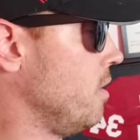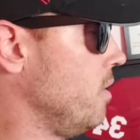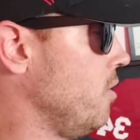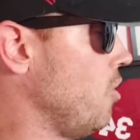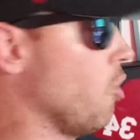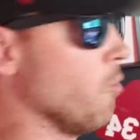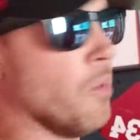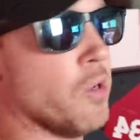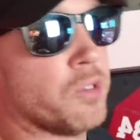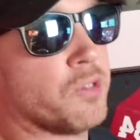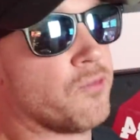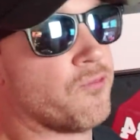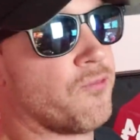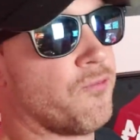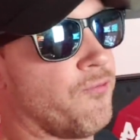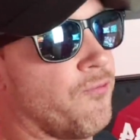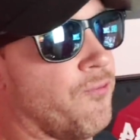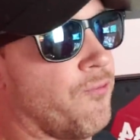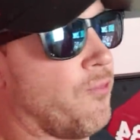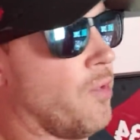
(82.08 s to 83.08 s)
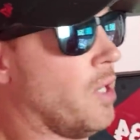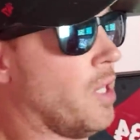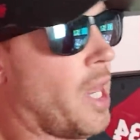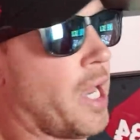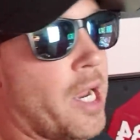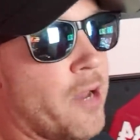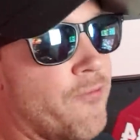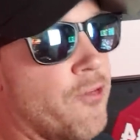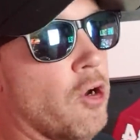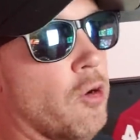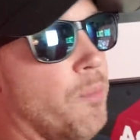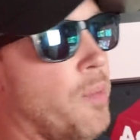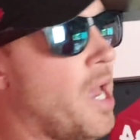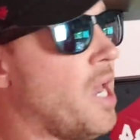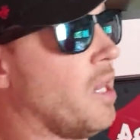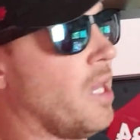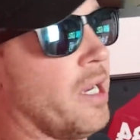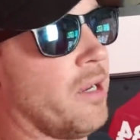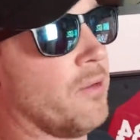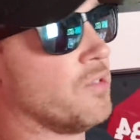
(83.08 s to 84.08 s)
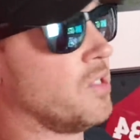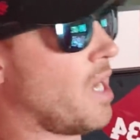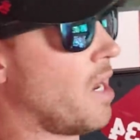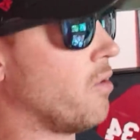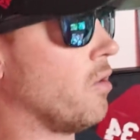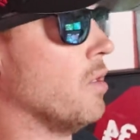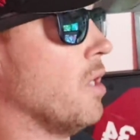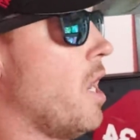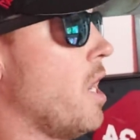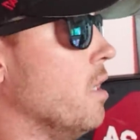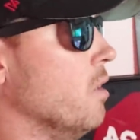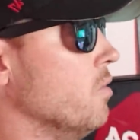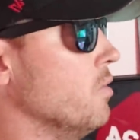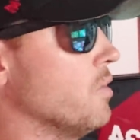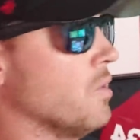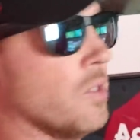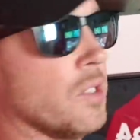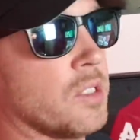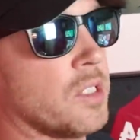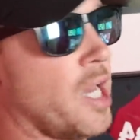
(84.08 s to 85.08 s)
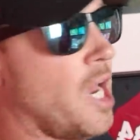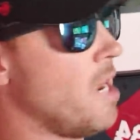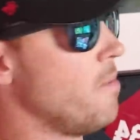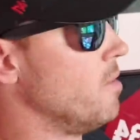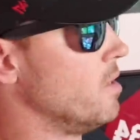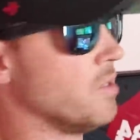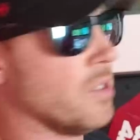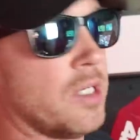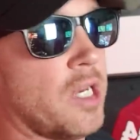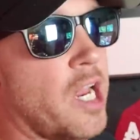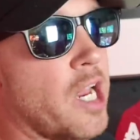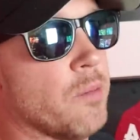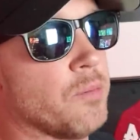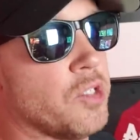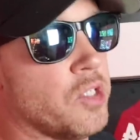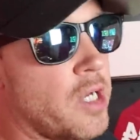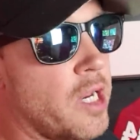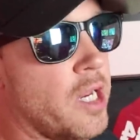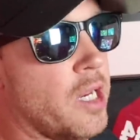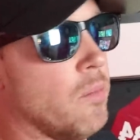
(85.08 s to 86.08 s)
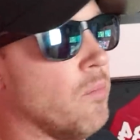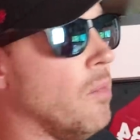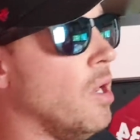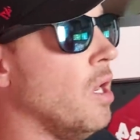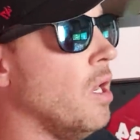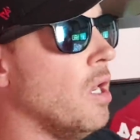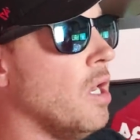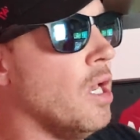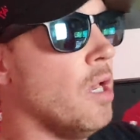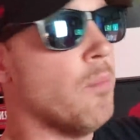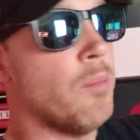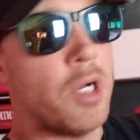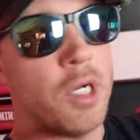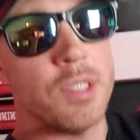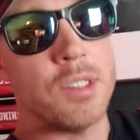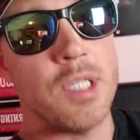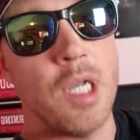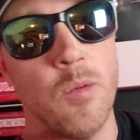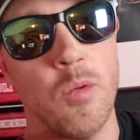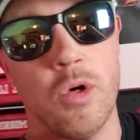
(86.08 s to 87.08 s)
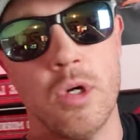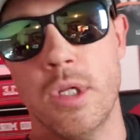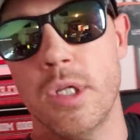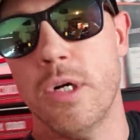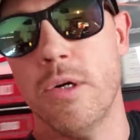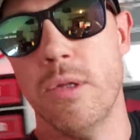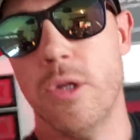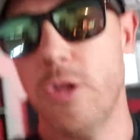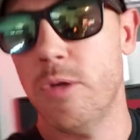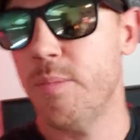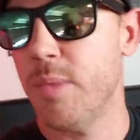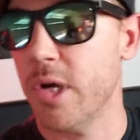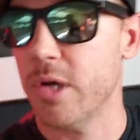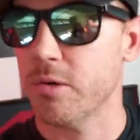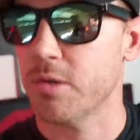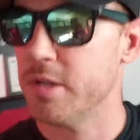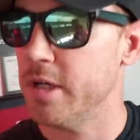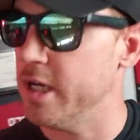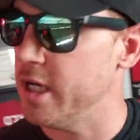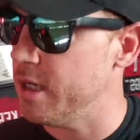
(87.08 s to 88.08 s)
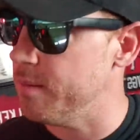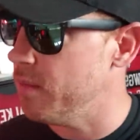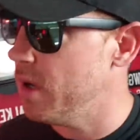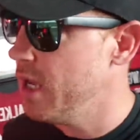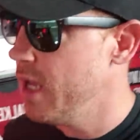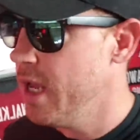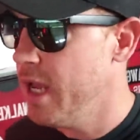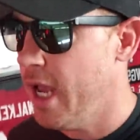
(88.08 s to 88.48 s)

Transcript: you almost, like, I felt bad. Like, if South Carolina loses this game, it's a damn shame, because they were clearly the better team.